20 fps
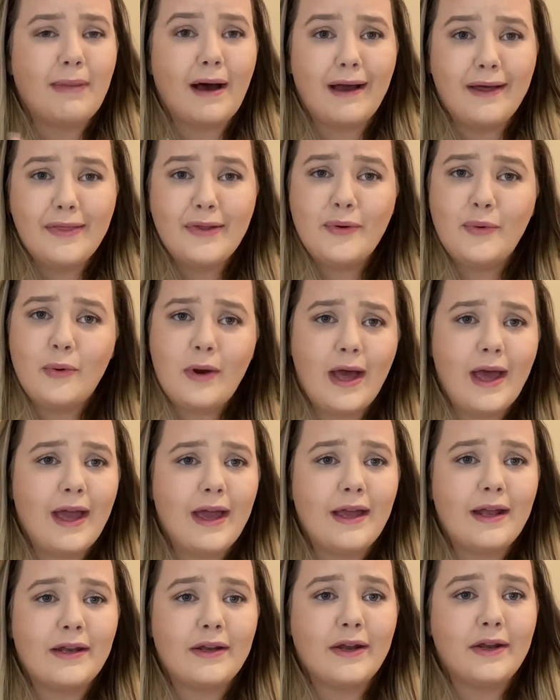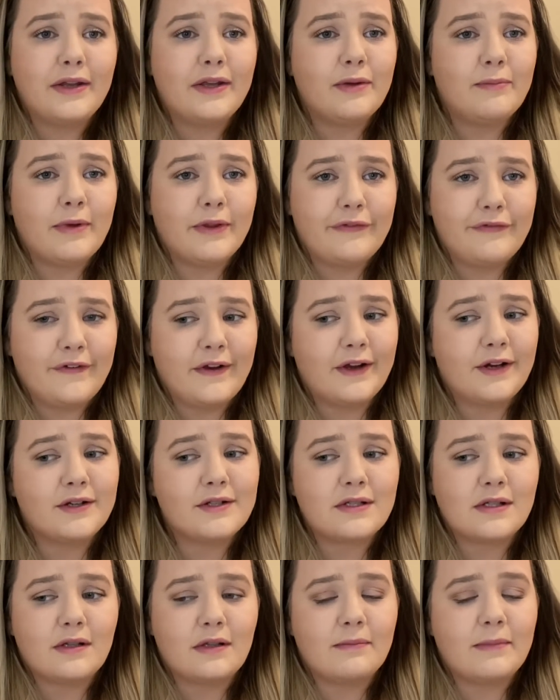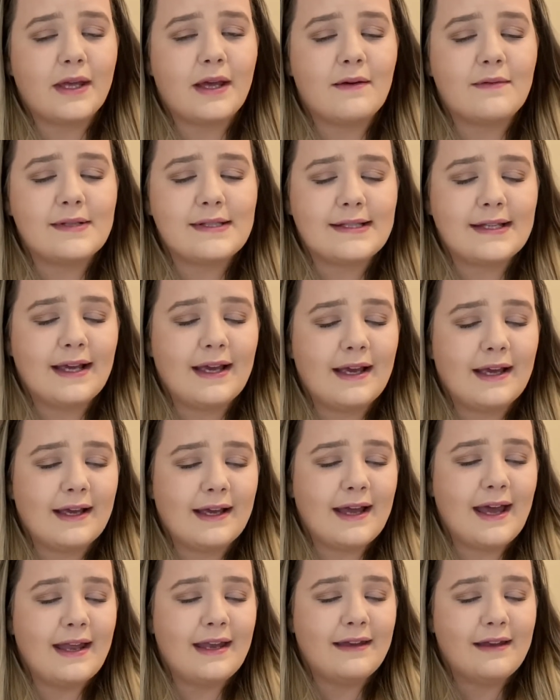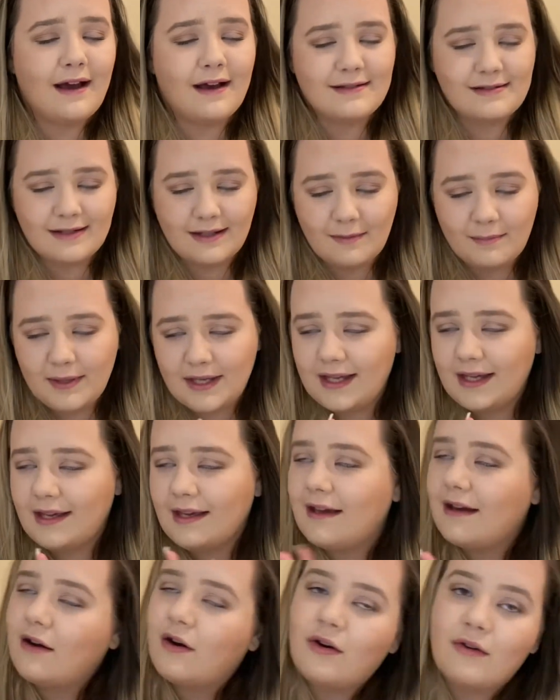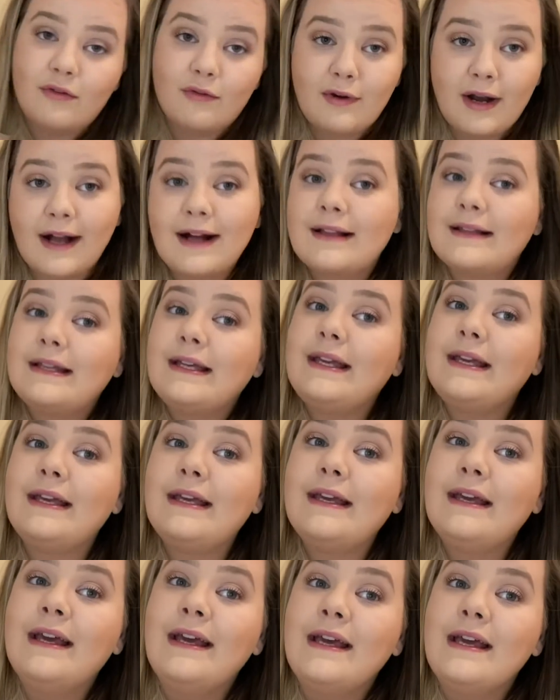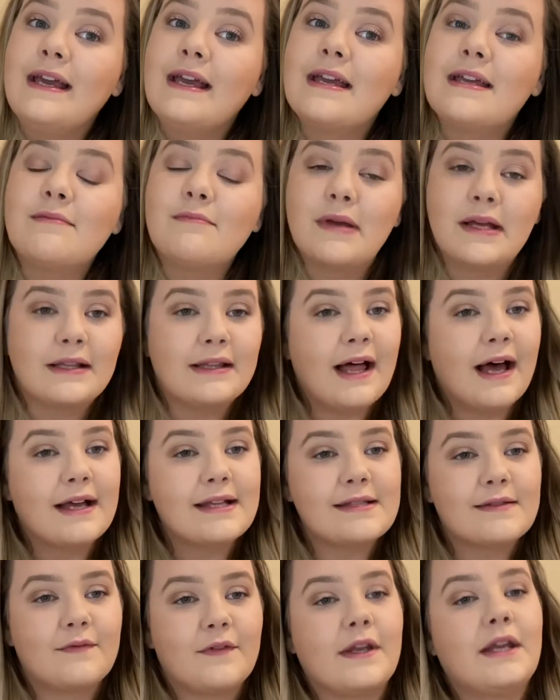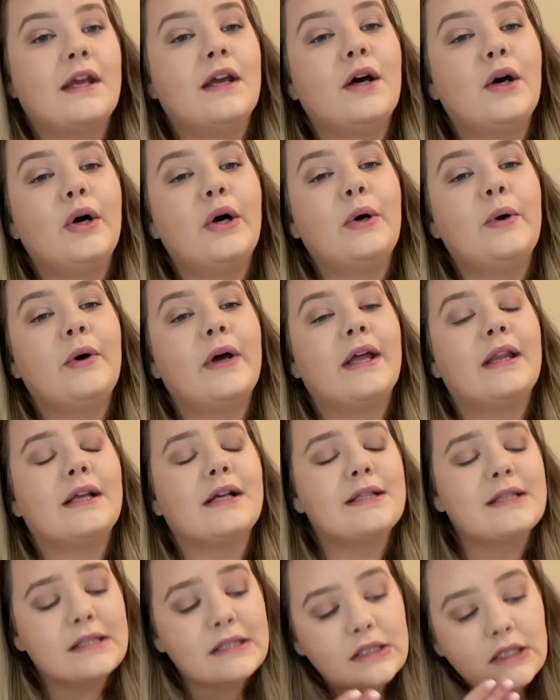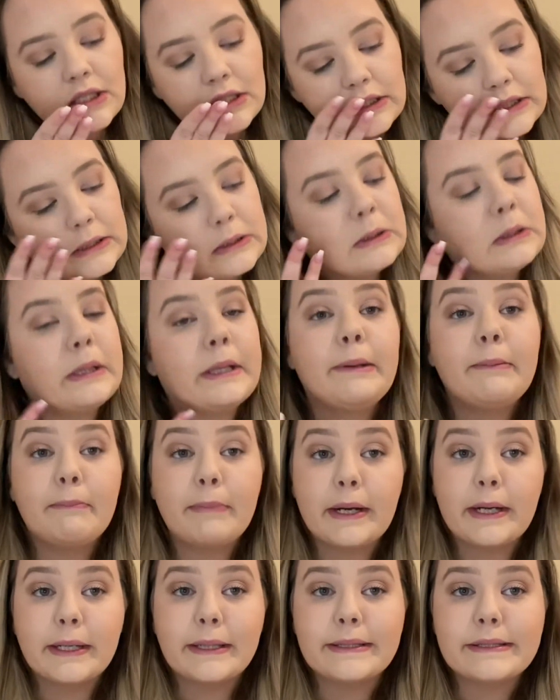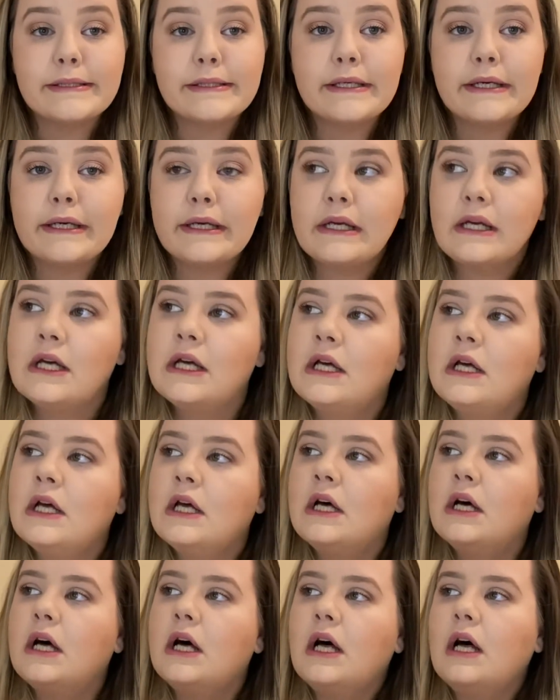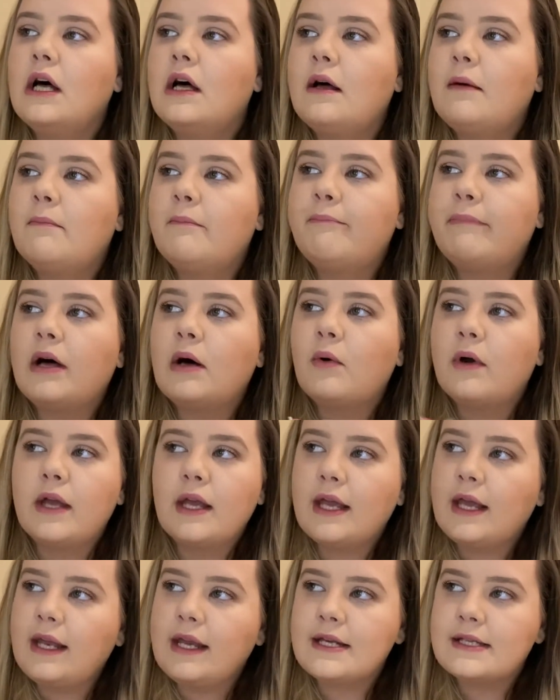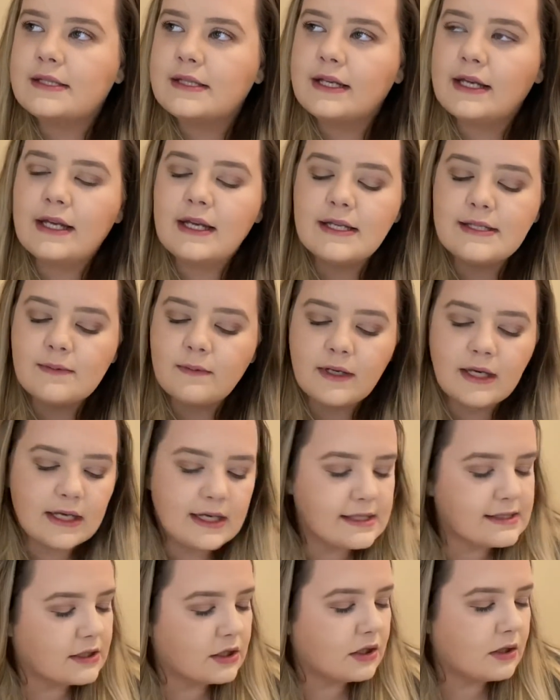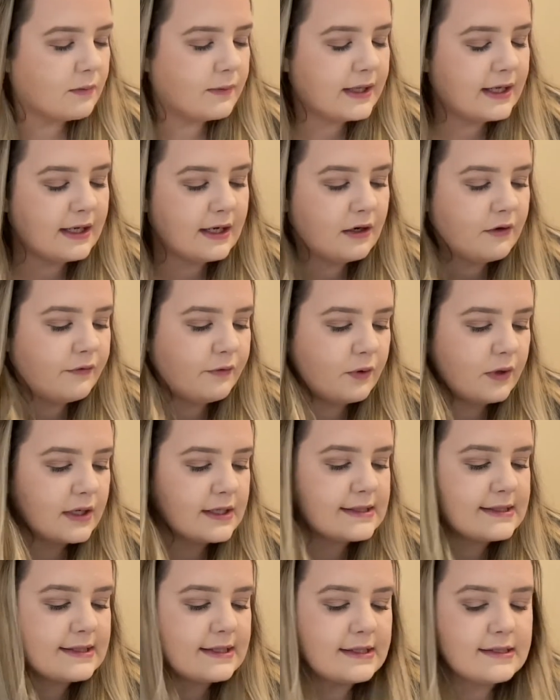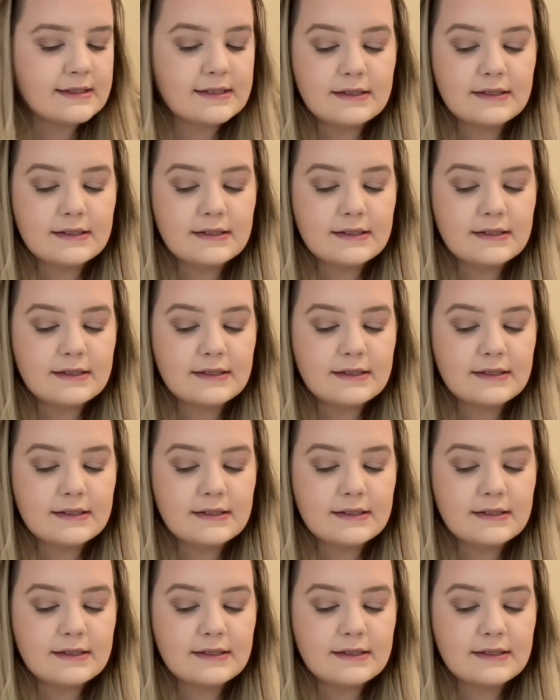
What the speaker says: By the way, none of you motherfuckers told me I was saying endoscopy incorrectly in my last video. That's a little embarrassing, but it is what it is, girl. We here for it, sis.